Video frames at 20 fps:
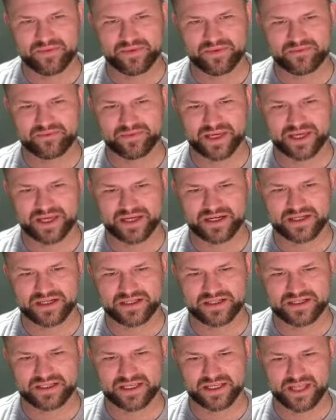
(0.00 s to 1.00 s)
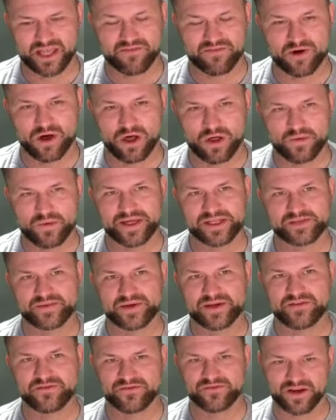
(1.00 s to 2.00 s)
because they've always
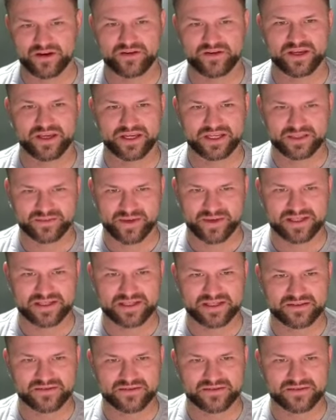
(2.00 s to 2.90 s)
been very expensive.